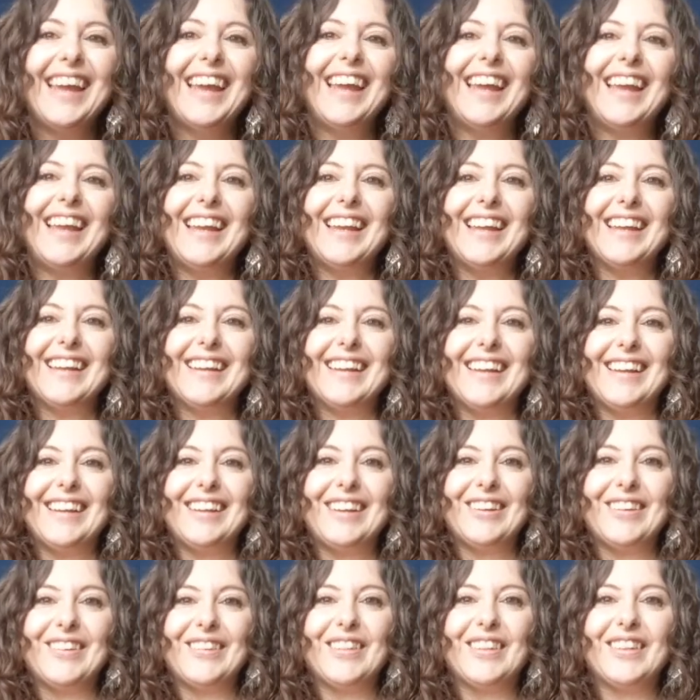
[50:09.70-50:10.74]

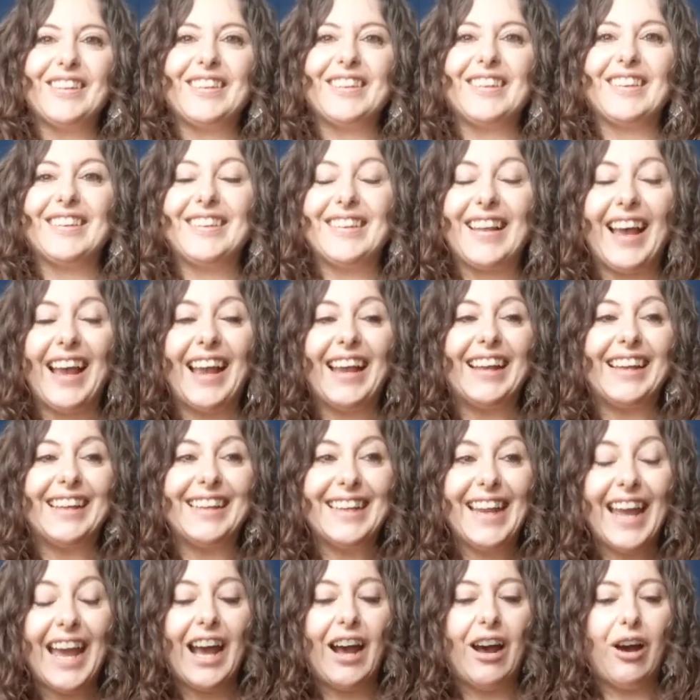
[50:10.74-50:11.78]
the society
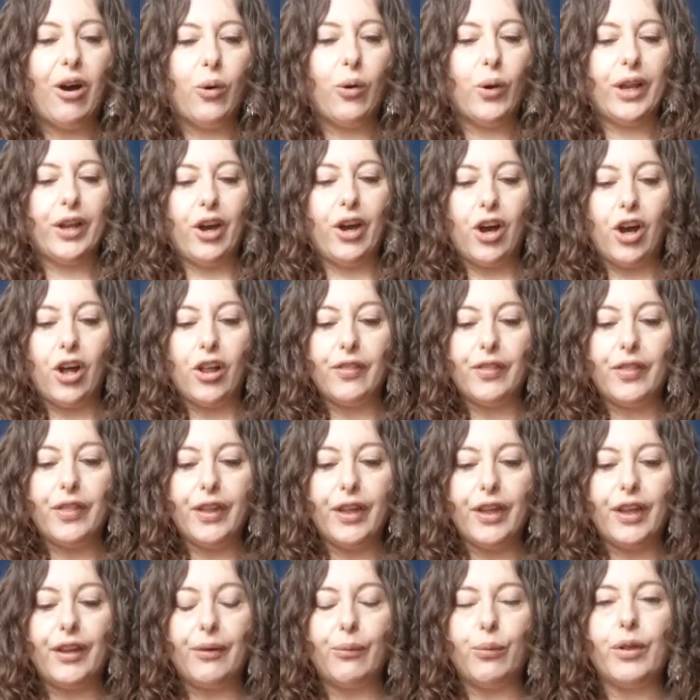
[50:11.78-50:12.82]
now and
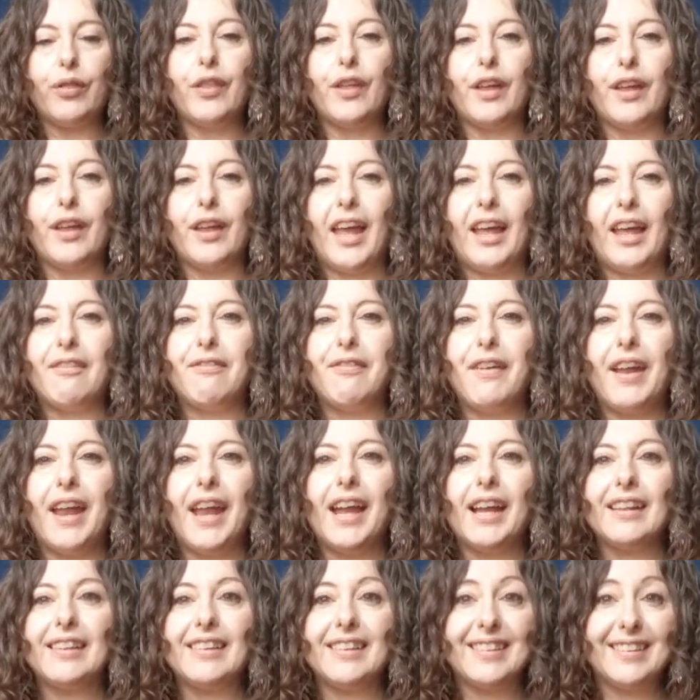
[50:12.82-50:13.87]
the with the
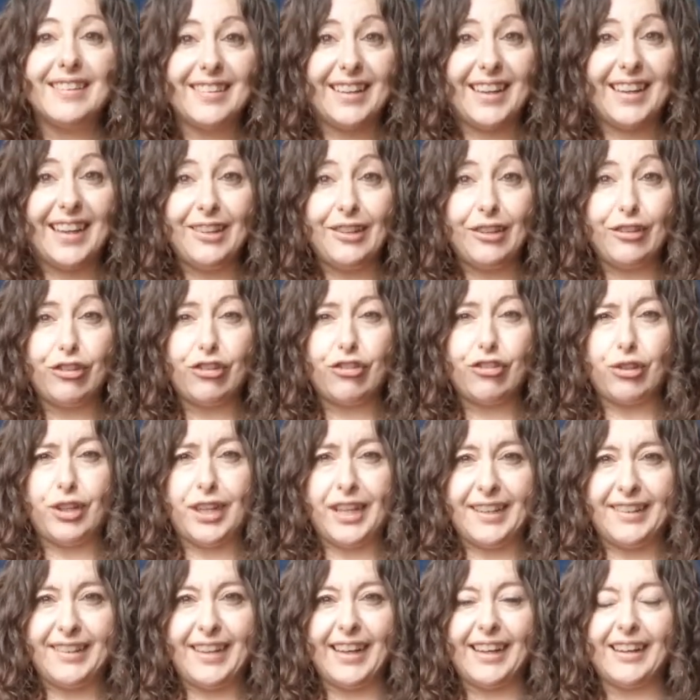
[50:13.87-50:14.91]
advanced industry
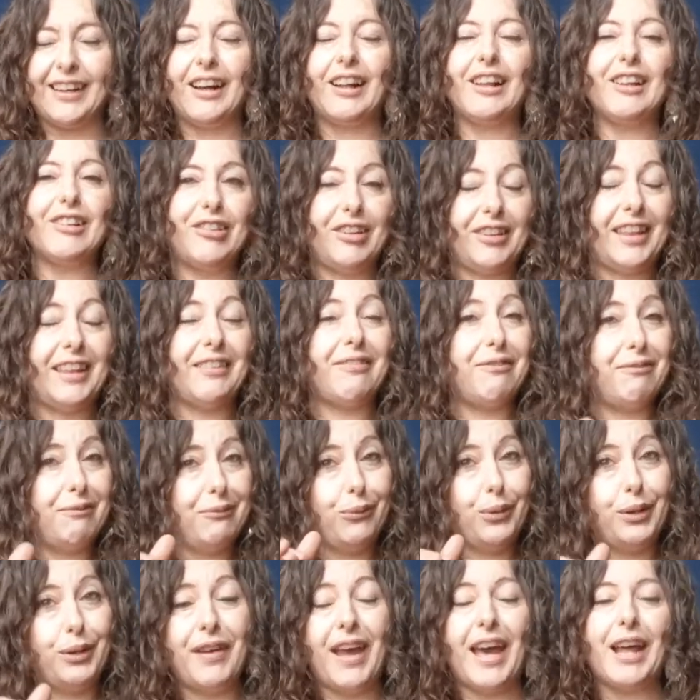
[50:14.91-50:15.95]
and technology,
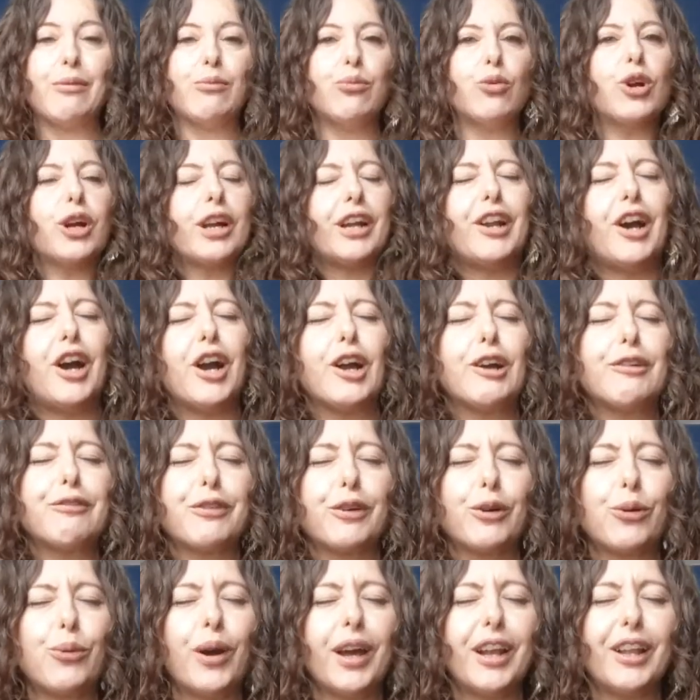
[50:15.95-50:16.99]
we've had them working hard
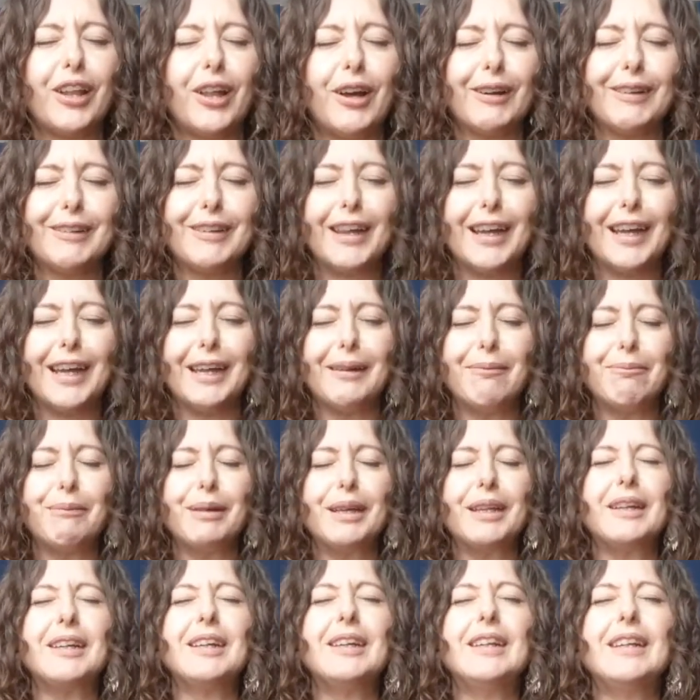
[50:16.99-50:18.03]
for quite a long time.
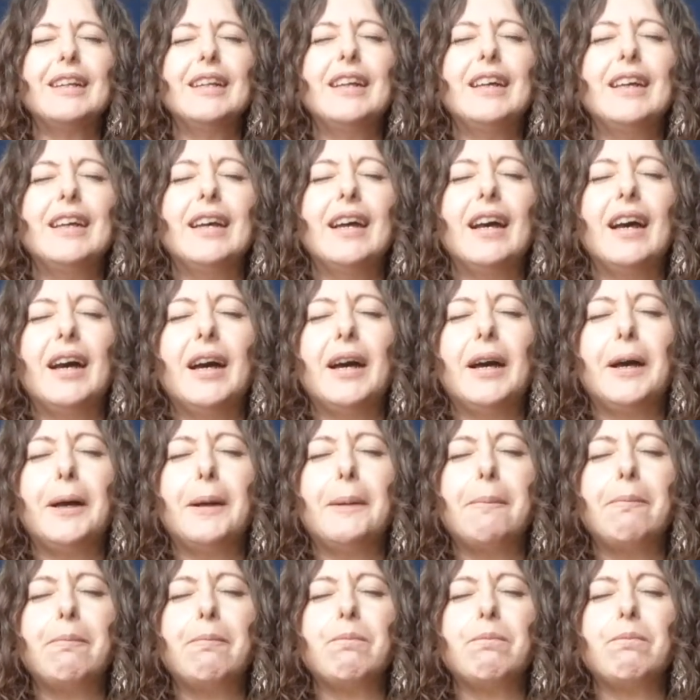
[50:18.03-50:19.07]
But
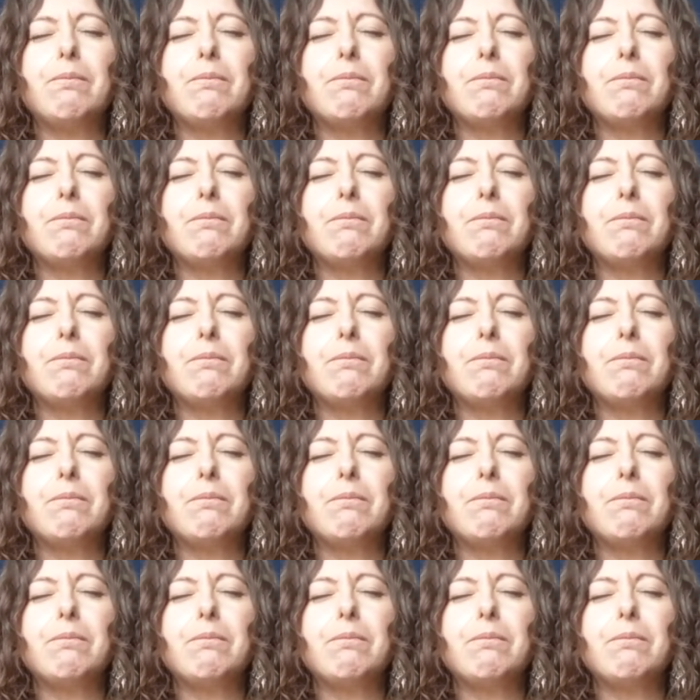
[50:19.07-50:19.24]
um,